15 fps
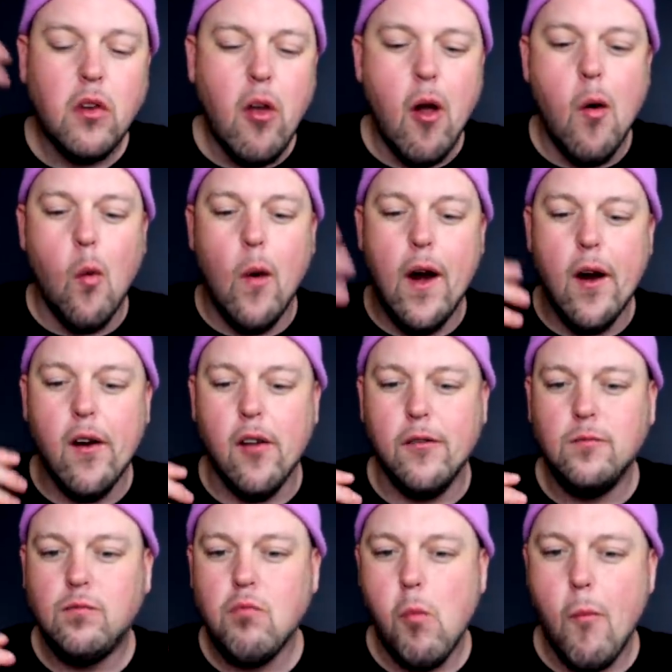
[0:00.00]
aware of
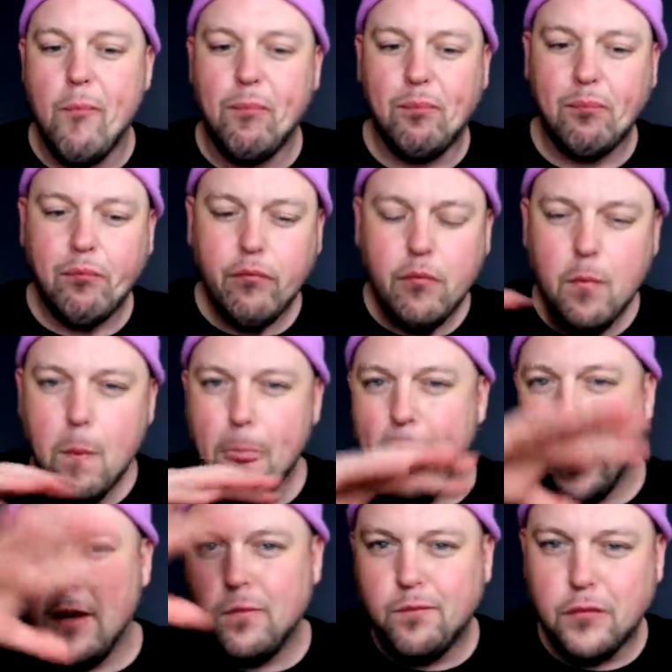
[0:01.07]

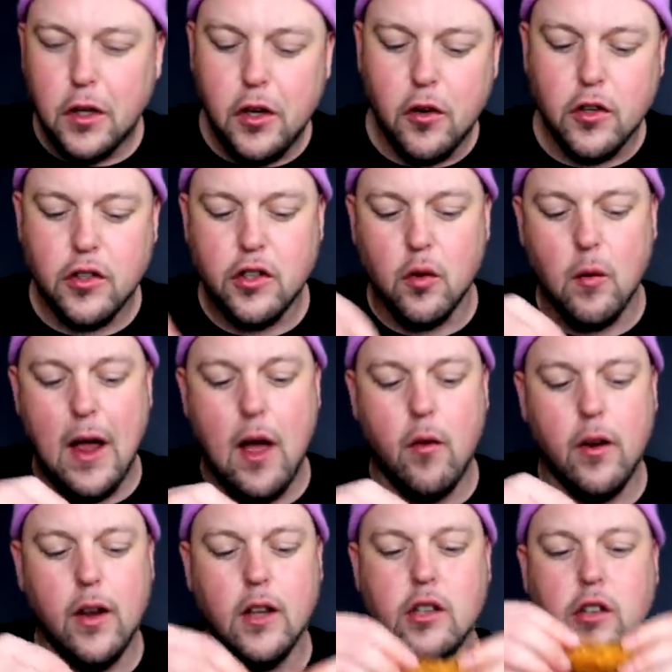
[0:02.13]
your
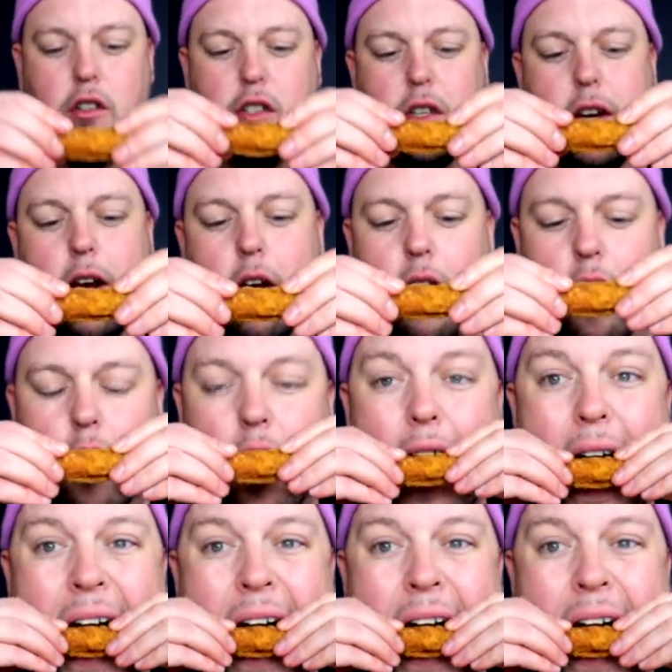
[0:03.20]
surroundings or your scenario.